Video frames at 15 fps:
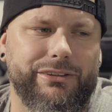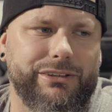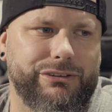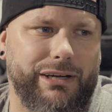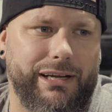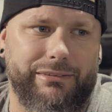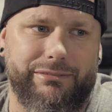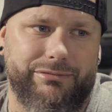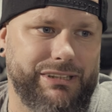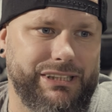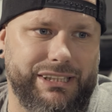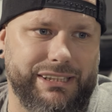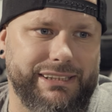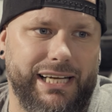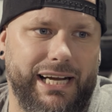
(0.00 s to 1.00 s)
so I
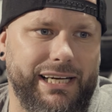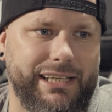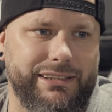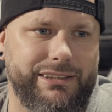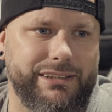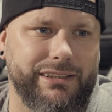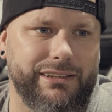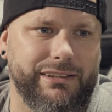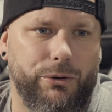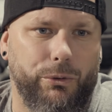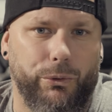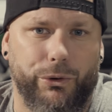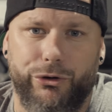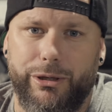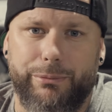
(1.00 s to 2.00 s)
just decided to
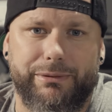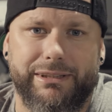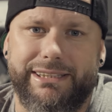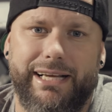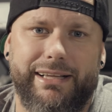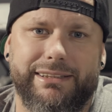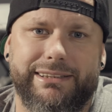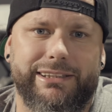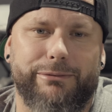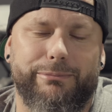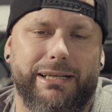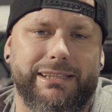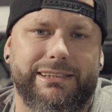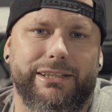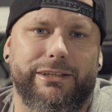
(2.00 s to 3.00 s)
order up the stainless steel
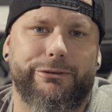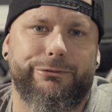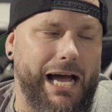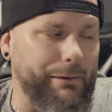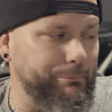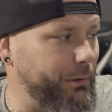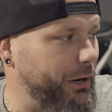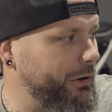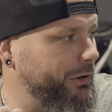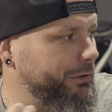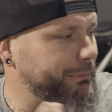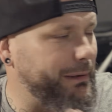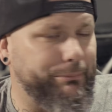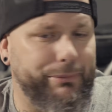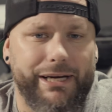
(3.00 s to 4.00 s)
myself. I
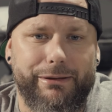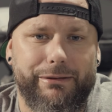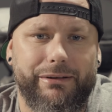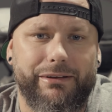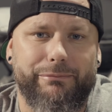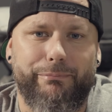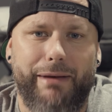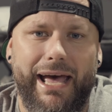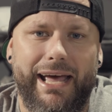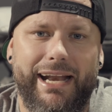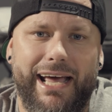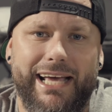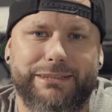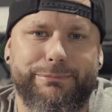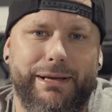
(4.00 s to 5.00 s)
borrowed my buddy Matt,
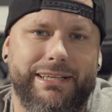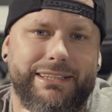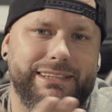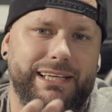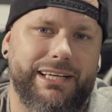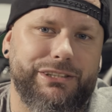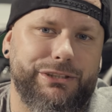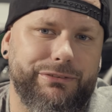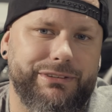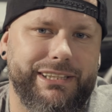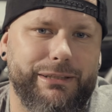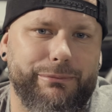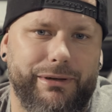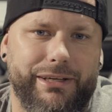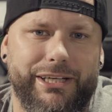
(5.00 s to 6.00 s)
Hazmat Designs, you've
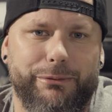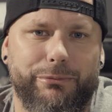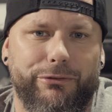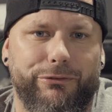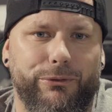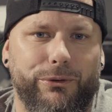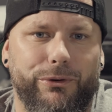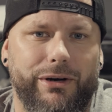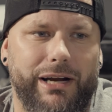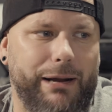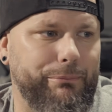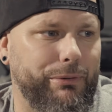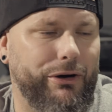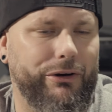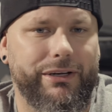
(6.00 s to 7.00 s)
seen him on here before. I borrowed